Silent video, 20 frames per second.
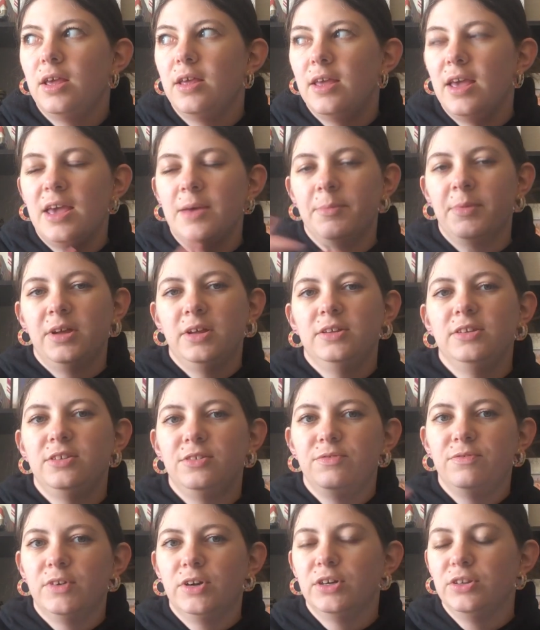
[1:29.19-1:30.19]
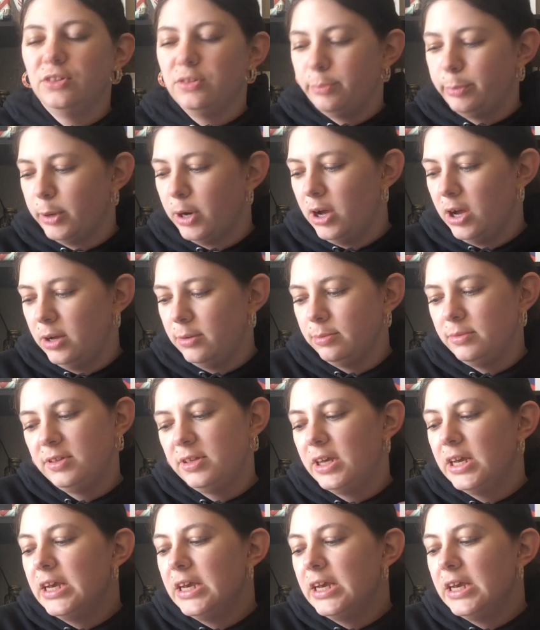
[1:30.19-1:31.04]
Emma's first prompt.